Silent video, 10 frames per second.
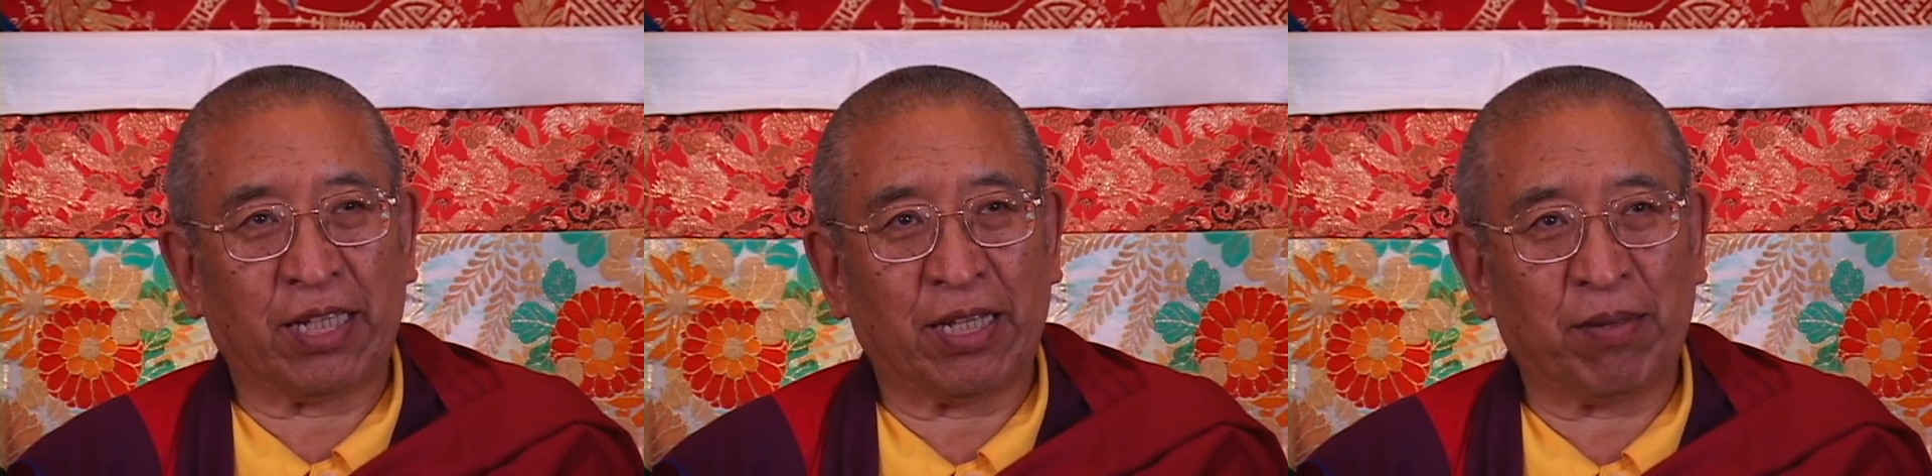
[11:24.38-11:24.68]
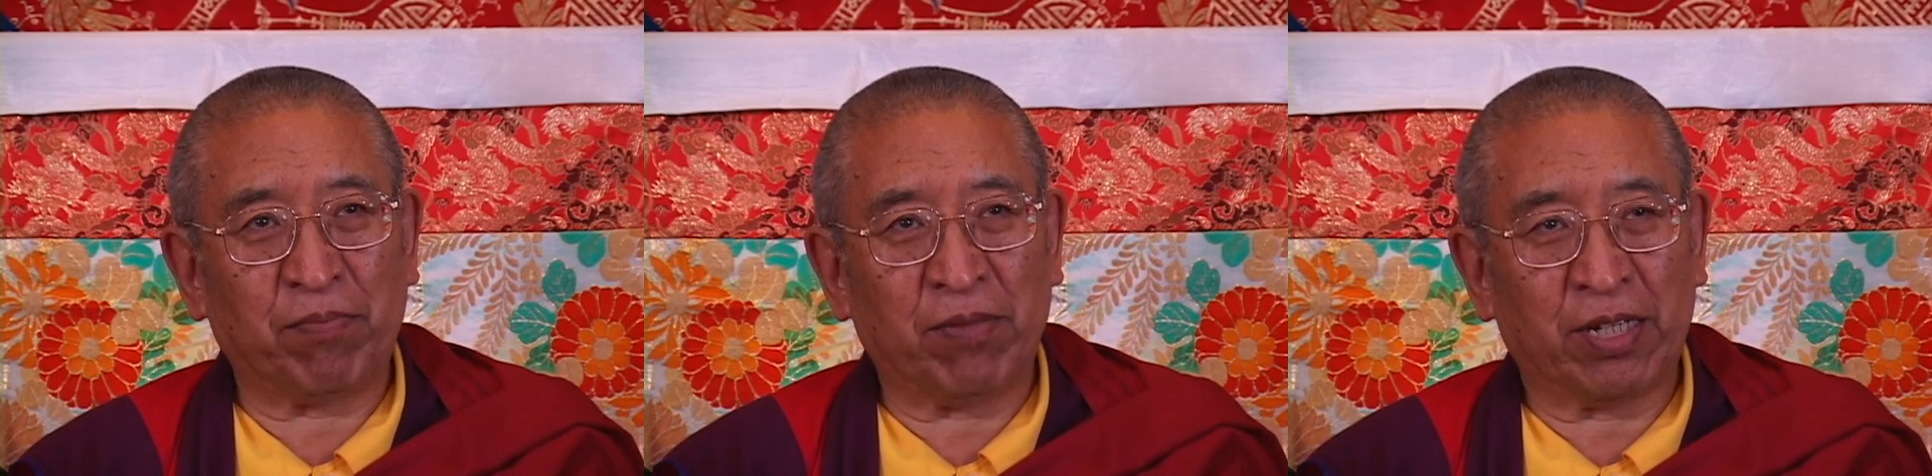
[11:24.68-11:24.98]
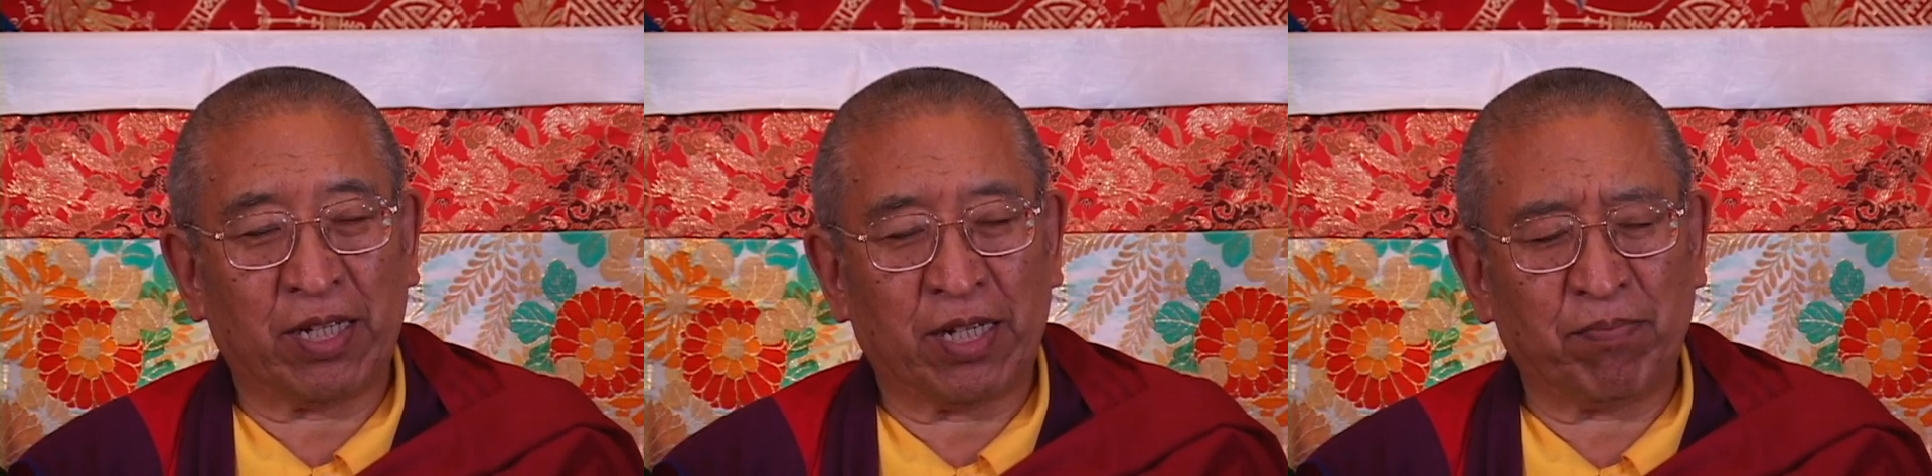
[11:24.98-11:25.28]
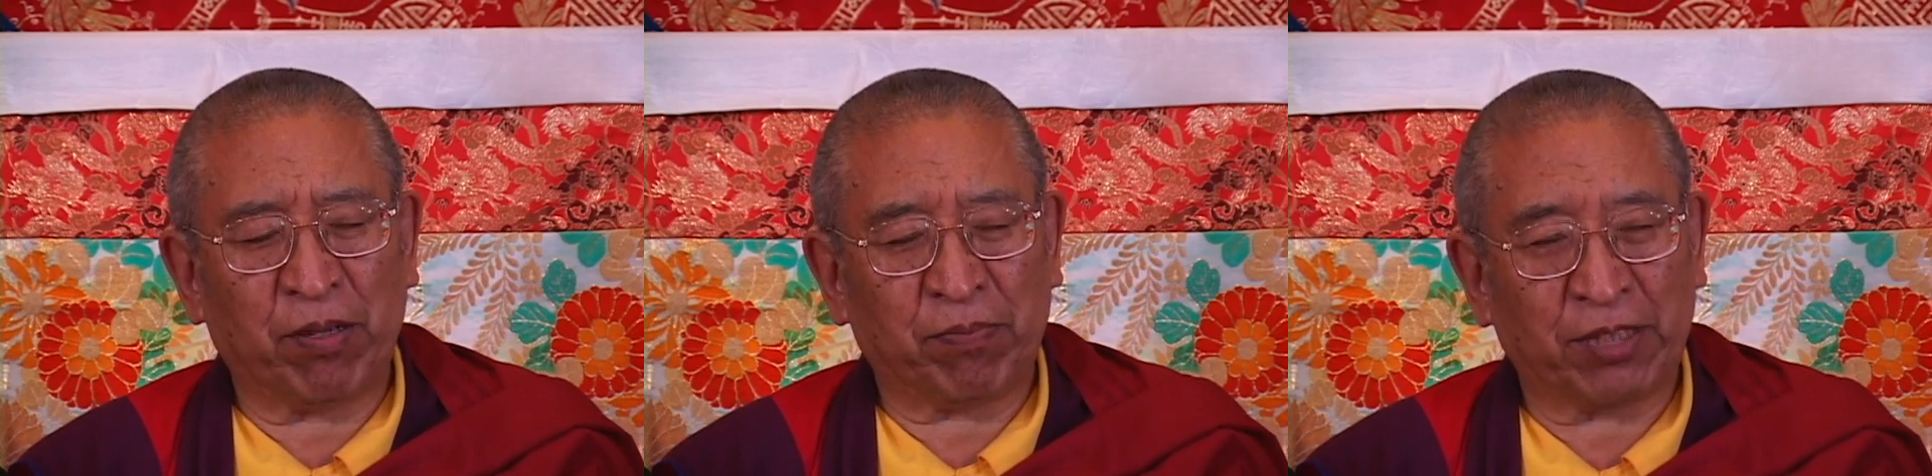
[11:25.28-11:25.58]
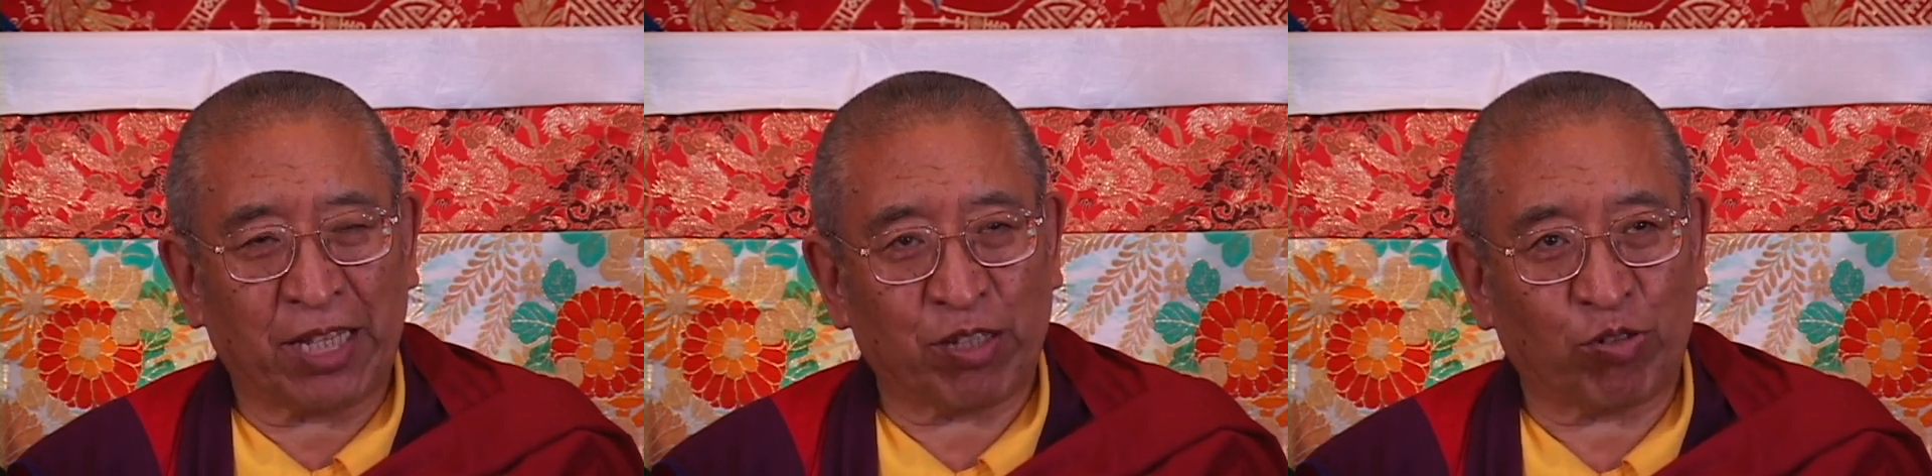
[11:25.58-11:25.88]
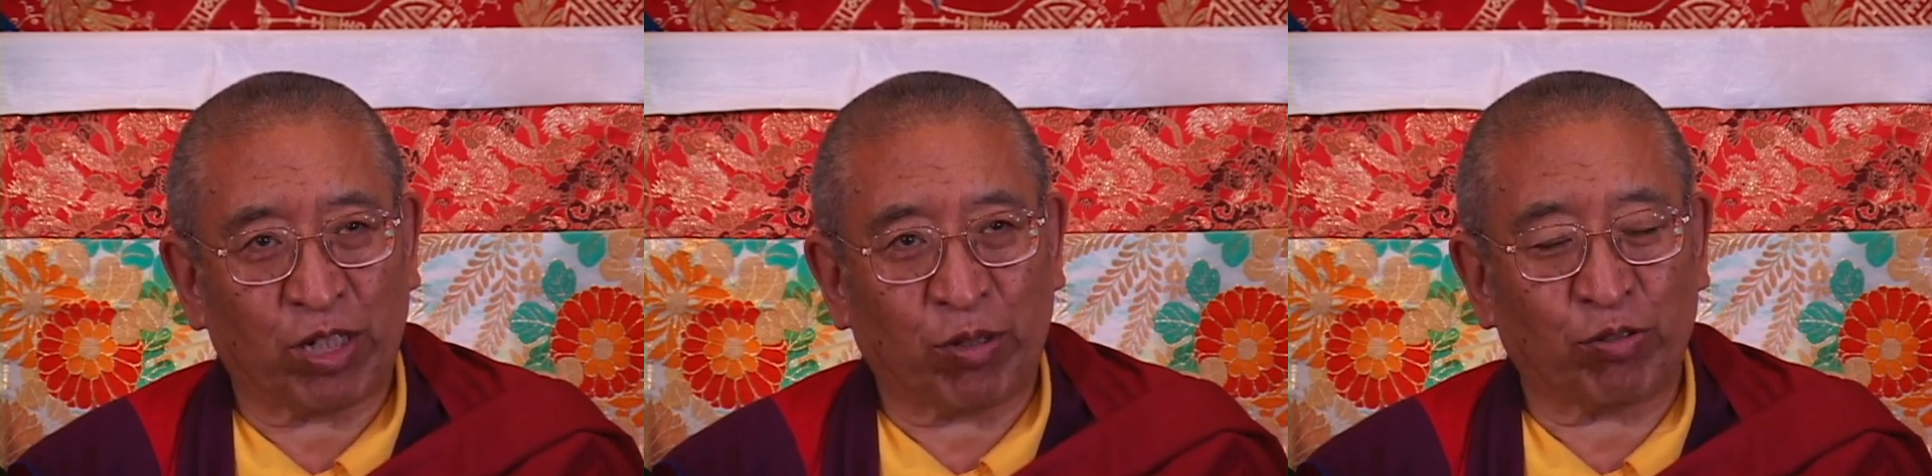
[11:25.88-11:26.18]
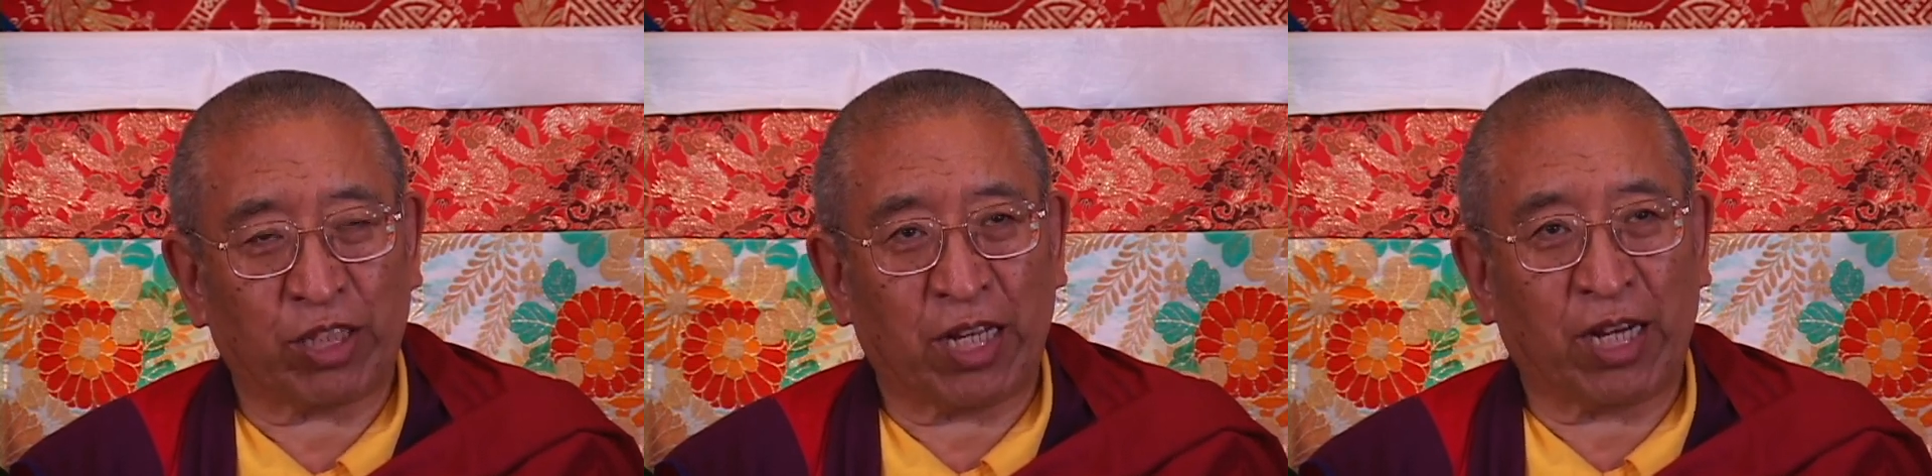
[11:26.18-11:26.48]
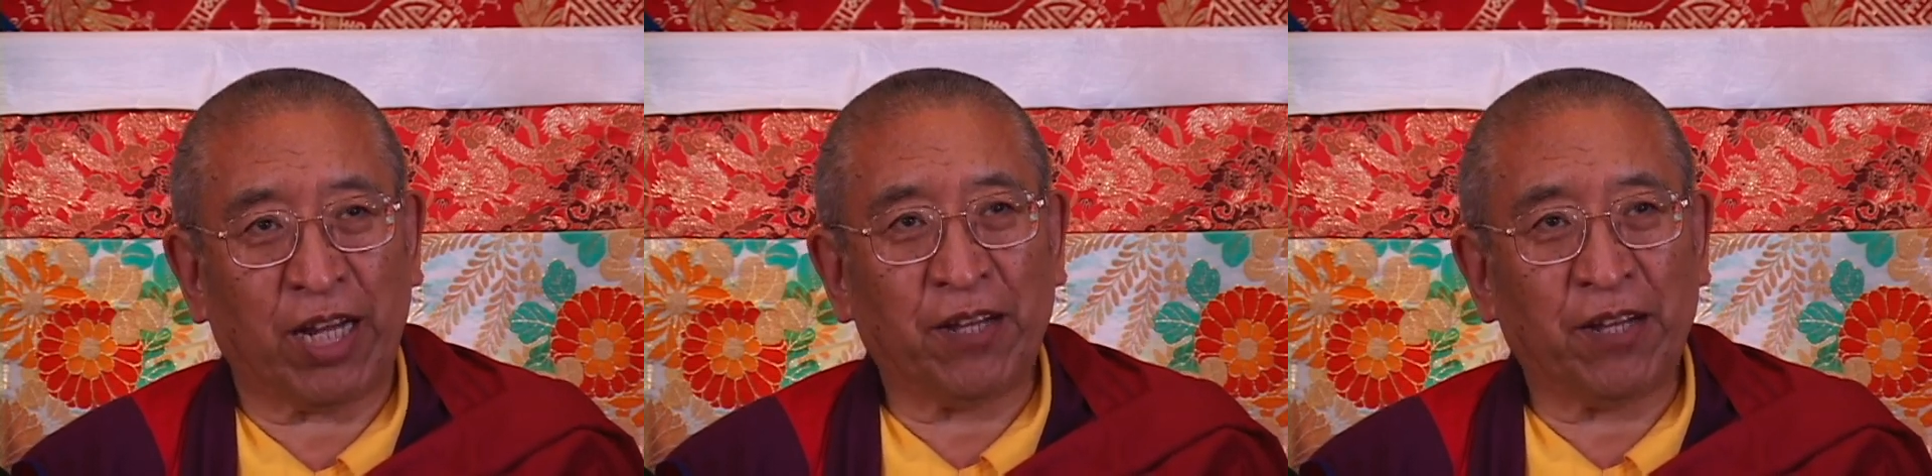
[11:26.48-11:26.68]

we need both a pure